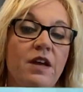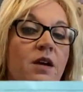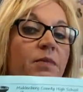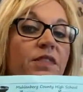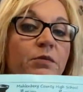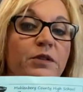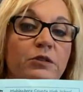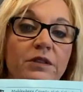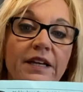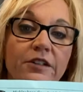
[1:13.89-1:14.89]
But the
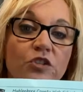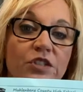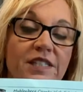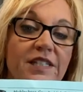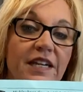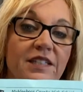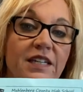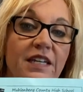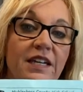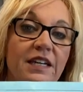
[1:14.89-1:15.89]
blue letter just states
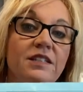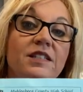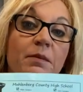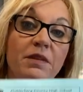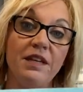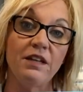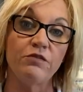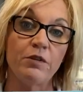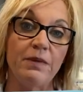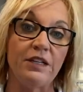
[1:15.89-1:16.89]
again some of the
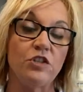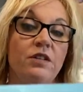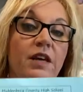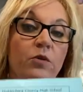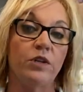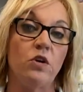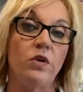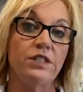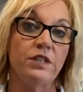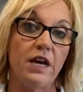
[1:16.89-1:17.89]
information that we're going
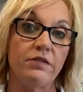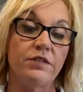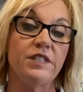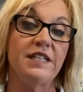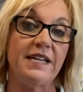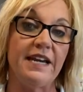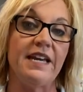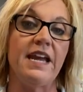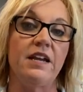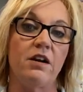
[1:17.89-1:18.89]
to cover
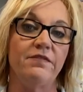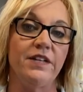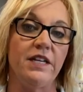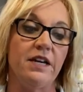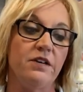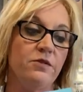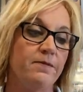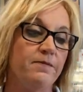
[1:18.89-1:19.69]
today in our video.